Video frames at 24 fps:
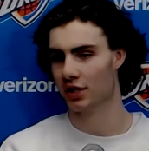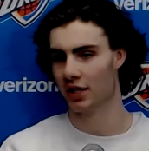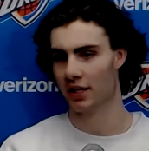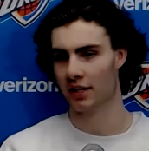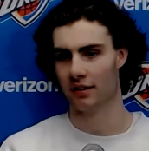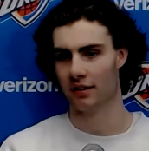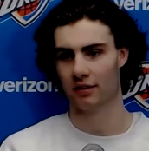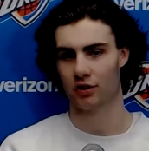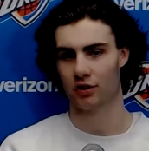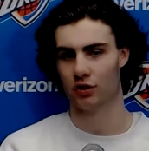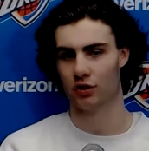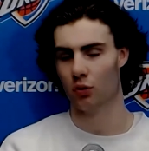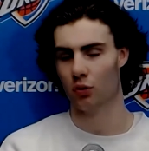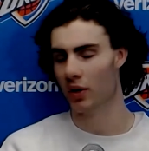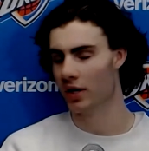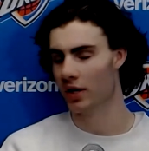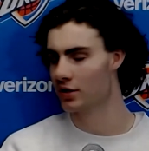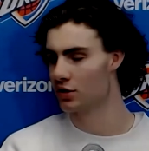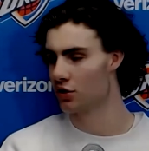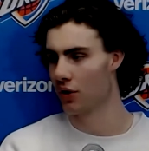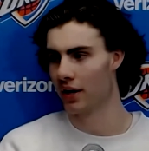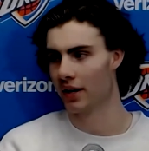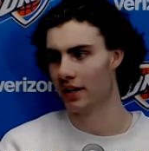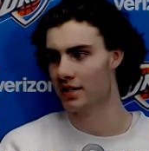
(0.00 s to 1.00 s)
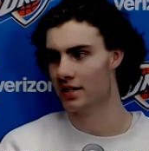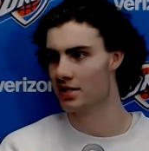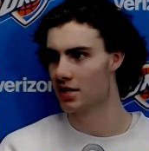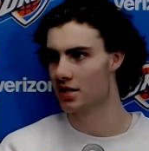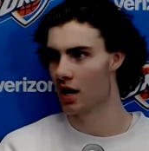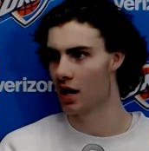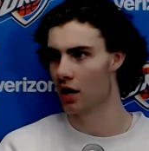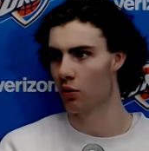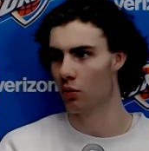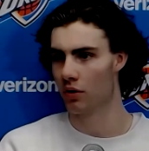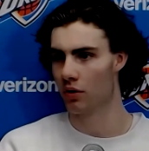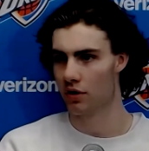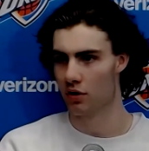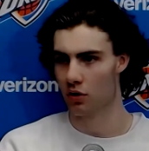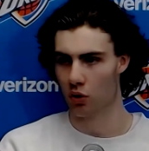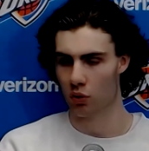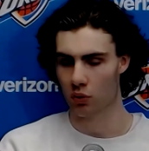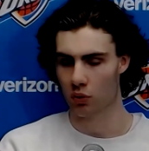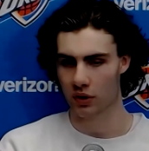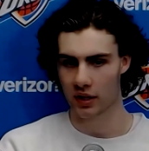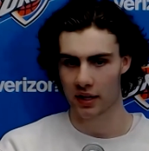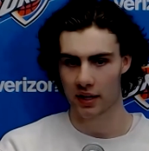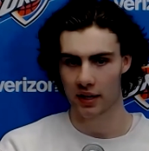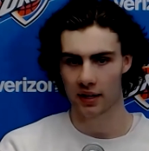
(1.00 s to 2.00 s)
And to Wiggs' credit, he stuck with it all
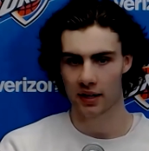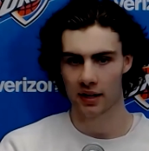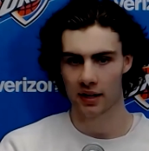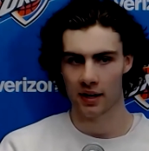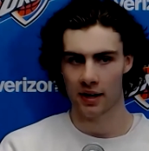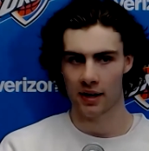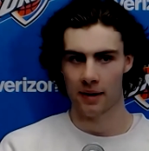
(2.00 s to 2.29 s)
year.